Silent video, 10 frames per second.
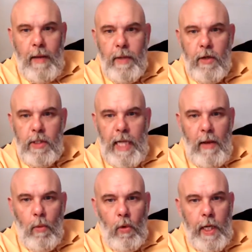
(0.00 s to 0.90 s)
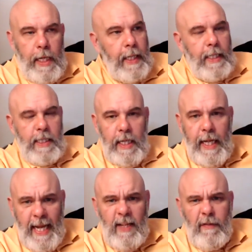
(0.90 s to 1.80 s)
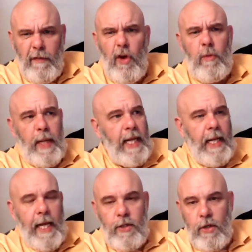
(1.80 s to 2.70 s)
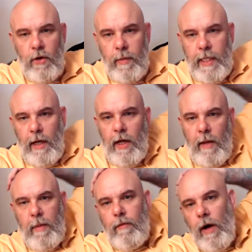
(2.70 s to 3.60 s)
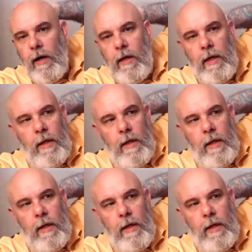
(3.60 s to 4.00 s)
because they walk in and it's fuming in there. Do you know what I mean? Don't get me wrong.